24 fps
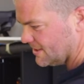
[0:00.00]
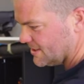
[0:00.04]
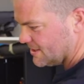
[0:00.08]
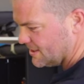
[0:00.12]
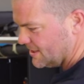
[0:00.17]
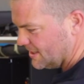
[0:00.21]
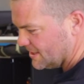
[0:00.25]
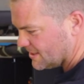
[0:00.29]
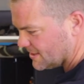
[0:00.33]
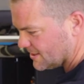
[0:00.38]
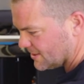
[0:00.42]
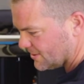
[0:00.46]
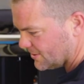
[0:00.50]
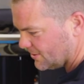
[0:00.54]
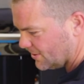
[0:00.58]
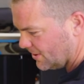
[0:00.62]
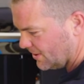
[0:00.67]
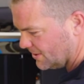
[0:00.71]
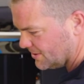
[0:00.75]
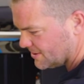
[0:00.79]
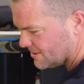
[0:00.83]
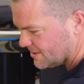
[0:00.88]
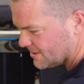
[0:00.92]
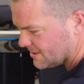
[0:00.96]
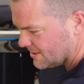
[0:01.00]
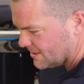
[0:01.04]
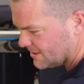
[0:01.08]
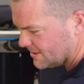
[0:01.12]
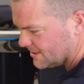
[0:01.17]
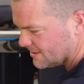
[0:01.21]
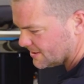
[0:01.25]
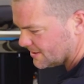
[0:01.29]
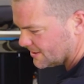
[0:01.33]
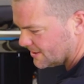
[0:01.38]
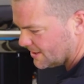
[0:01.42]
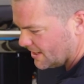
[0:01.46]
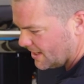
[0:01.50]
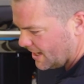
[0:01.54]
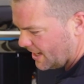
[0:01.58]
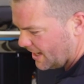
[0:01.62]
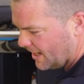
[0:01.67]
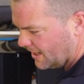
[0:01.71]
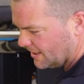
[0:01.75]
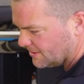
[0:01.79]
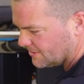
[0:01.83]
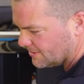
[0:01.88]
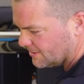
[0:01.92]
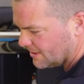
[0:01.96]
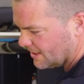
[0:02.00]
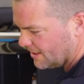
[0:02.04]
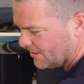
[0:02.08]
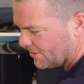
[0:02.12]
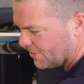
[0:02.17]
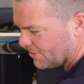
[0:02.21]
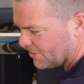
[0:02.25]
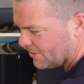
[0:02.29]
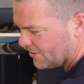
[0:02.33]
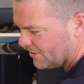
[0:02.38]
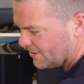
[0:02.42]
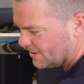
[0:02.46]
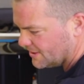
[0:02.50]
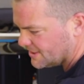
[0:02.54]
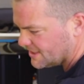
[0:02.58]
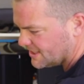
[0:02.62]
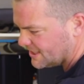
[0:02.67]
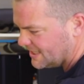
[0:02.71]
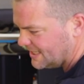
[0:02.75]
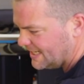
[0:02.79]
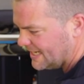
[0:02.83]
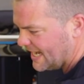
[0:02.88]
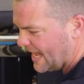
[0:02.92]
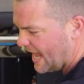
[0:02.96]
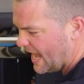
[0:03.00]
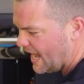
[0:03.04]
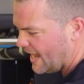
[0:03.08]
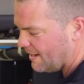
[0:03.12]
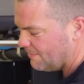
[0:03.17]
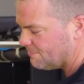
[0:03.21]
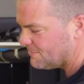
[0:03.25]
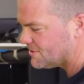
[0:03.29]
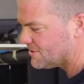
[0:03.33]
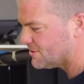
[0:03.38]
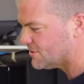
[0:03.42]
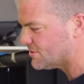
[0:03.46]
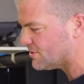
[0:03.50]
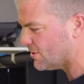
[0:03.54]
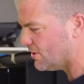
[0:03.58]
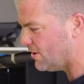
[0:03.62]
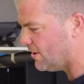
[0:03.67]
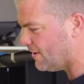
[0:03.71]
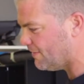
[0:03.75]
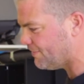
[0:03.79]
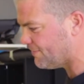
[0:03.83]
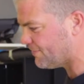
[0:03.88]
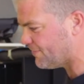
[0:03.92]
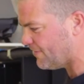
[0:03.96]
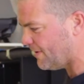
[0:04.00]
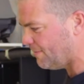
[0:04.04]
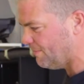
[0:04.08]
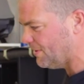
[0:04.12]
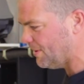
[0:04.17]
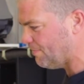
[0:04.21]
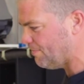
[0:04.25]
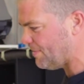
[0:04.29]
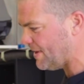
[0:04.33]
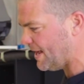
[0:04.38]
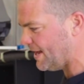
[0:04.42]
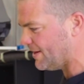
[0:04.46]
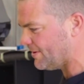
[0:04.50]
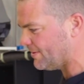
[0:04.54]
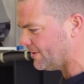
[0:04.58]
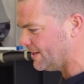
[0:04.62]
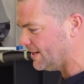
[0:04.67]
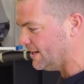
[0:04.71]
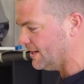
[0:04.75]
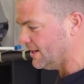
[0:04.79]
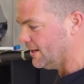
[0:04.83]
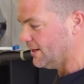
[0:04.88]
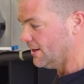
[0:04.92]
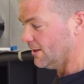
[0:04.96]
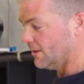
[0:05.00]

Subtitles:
see it's a constant 113 amps draw from the battery.